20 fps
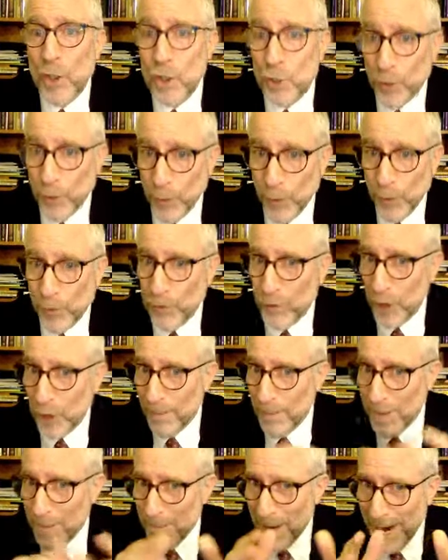
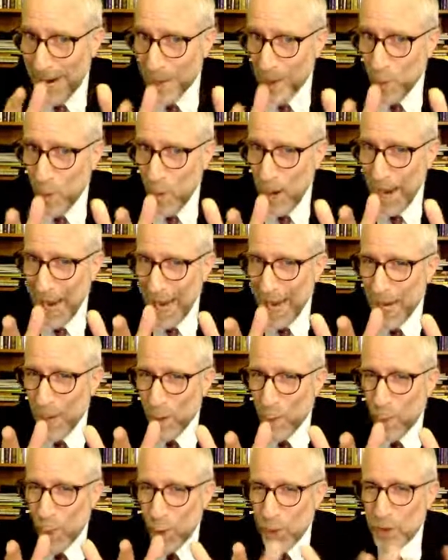Jerusalem. And by the
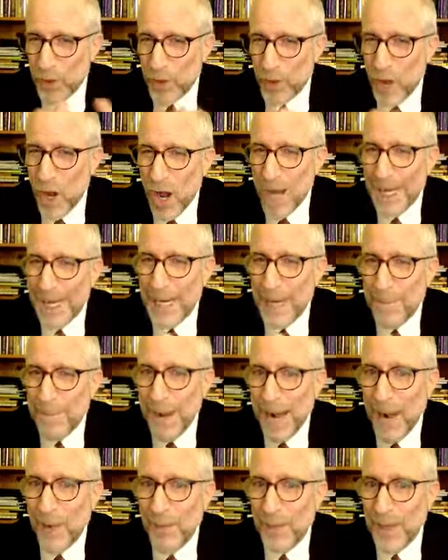way, we're talking
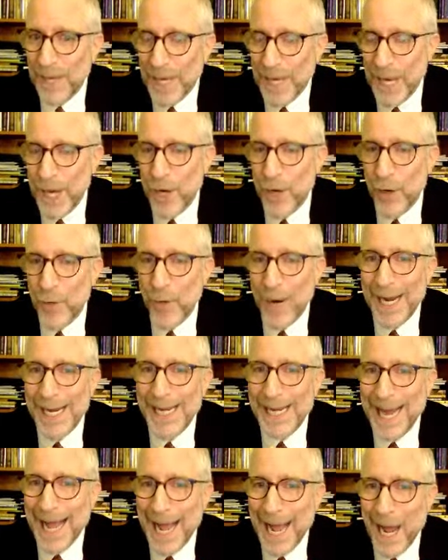about the year
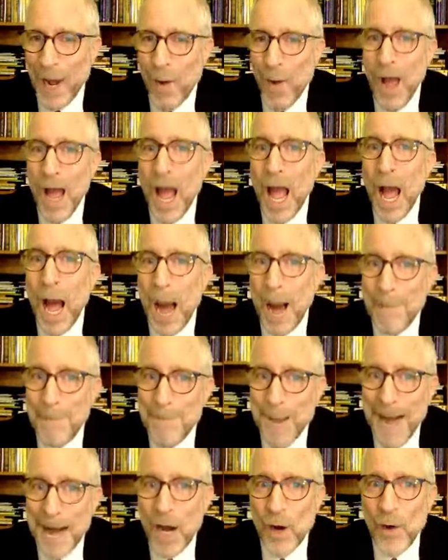right now,
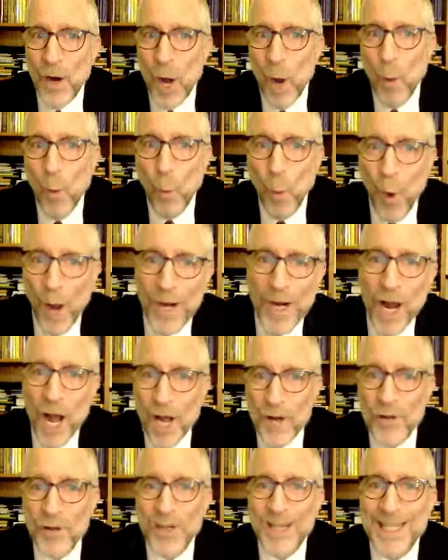about
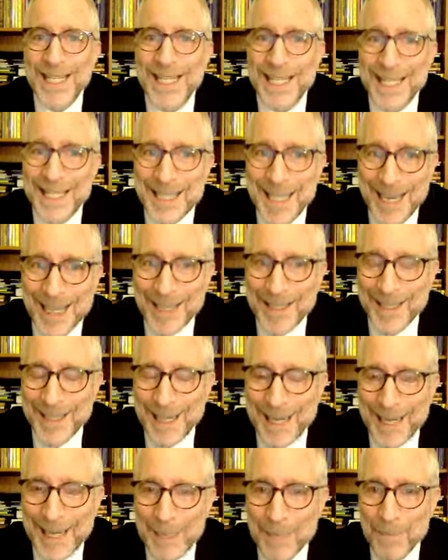
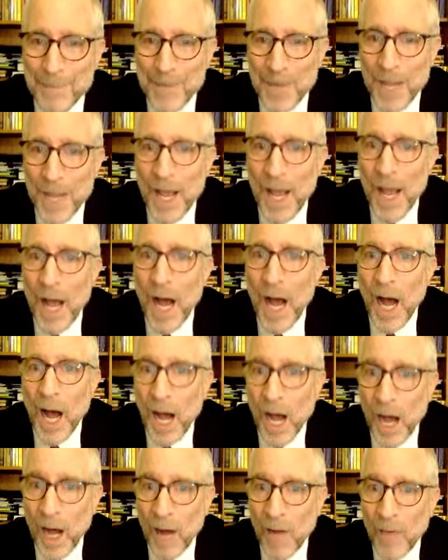160
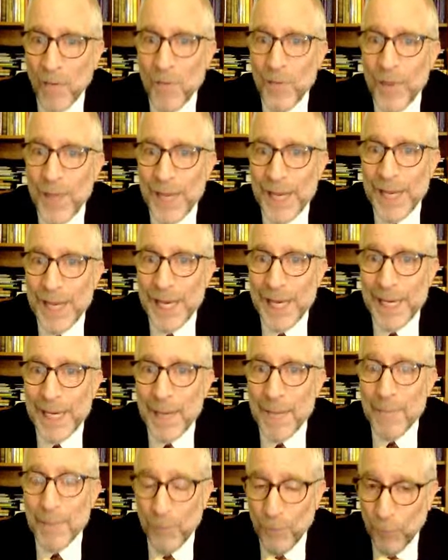of
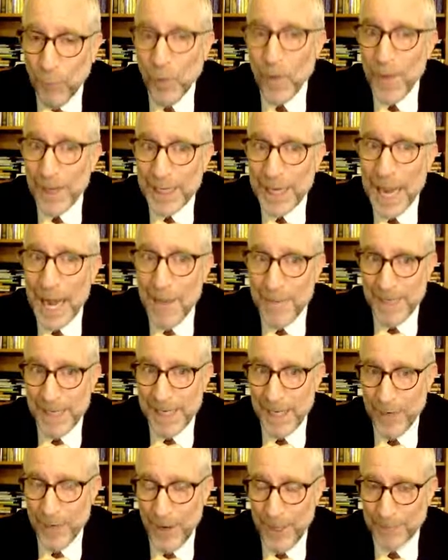the before the
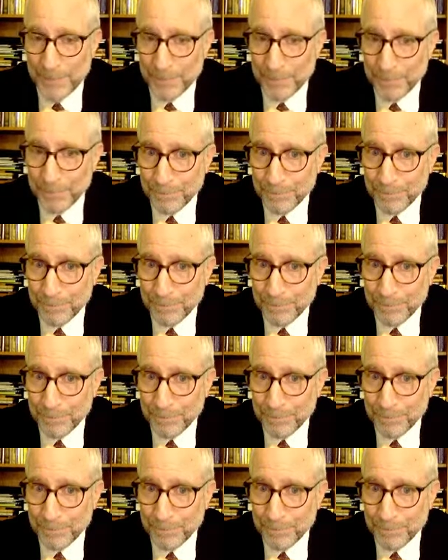Common Era.